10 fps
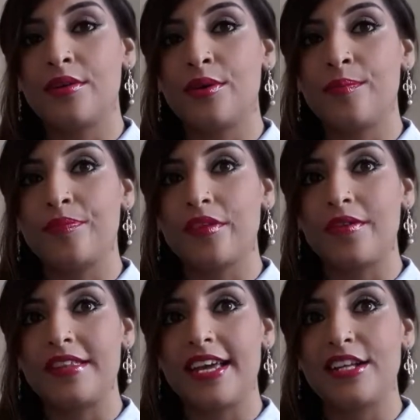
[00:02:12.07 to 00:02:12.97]
um,
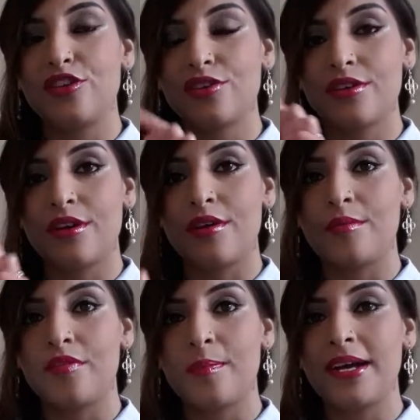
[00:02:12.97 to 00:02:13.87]
on the edge
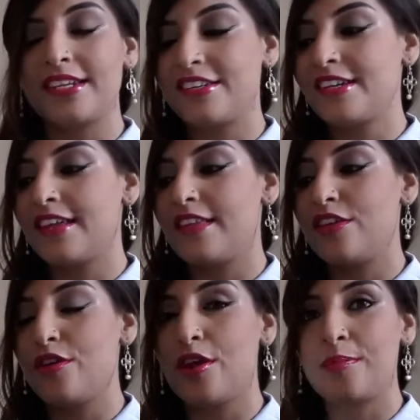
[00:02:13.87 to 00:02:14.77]
um, of the packaging and
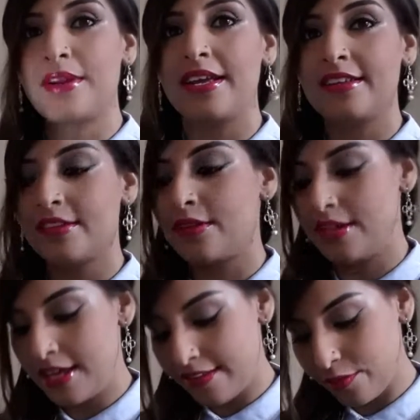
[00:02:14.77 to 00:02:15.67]
then you open it so
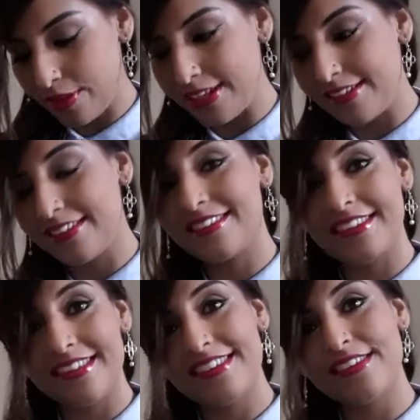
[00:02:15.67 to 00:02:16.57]
it's quite easy to
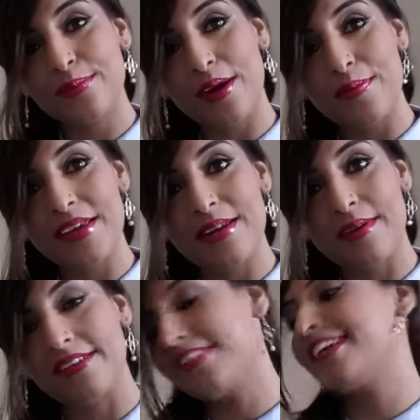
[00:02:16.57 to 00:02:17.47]
see this is what I mean
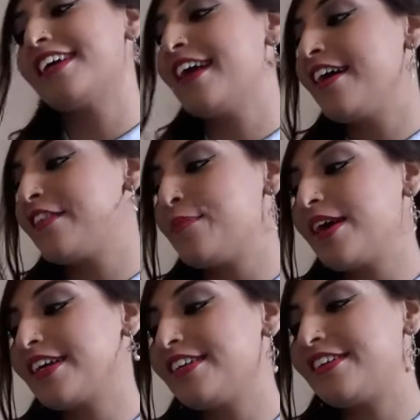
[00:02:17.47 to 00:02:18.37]
about it the
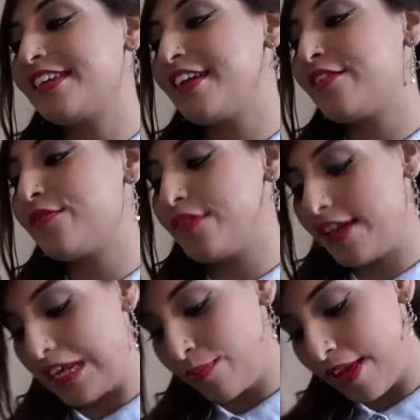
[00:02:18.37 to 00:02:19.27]
packaging is
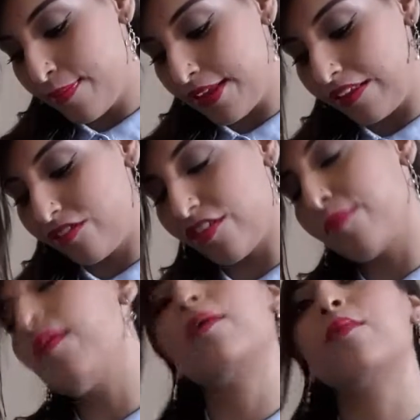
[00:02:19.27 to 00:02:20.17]
really maybe it's
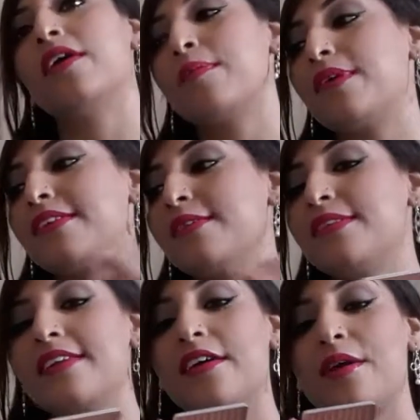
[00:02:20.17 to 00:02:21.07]
just my one but as
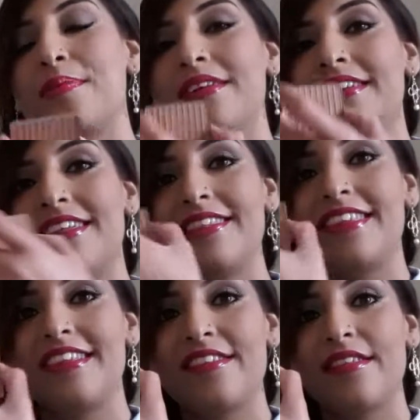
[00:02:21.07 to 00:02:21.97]
soon as I opened it
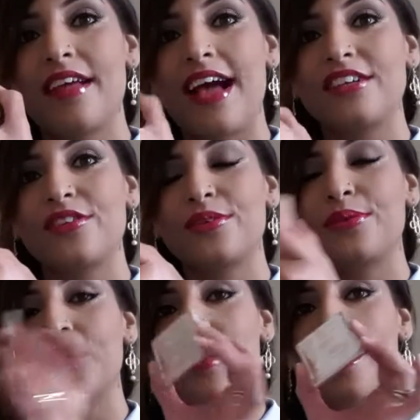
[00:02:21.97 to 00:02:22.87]
these
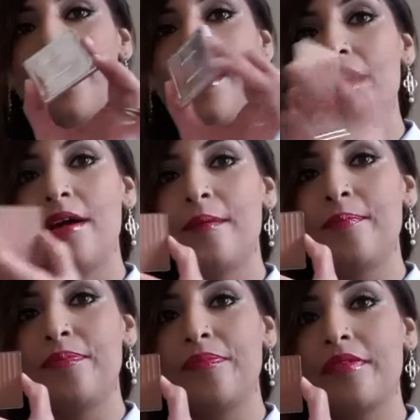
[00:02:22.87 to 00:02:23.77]
actual
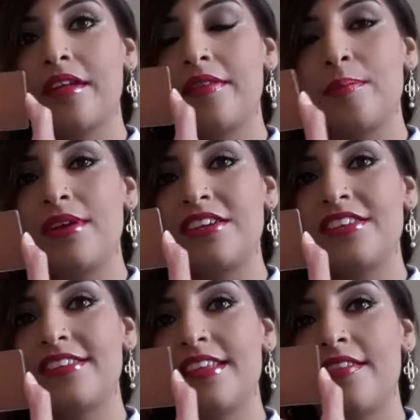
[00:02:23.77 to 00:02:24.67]
um, the
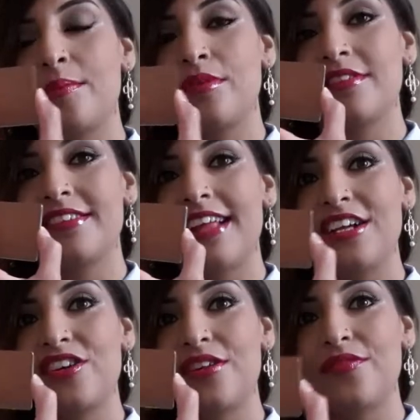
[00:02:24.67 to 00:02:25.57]
blushes and the bronzers
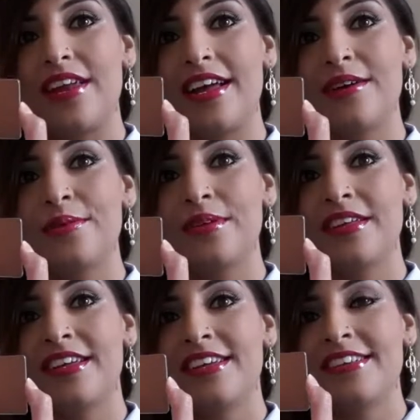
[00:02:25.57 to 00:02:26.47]
actually fell out
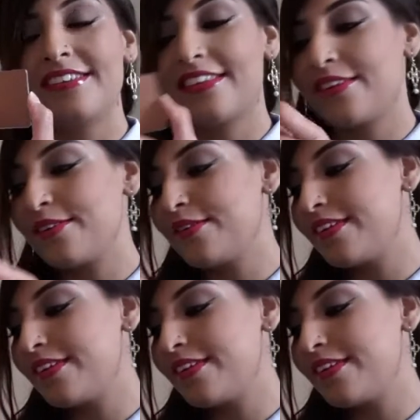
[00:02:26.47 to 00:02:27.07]
so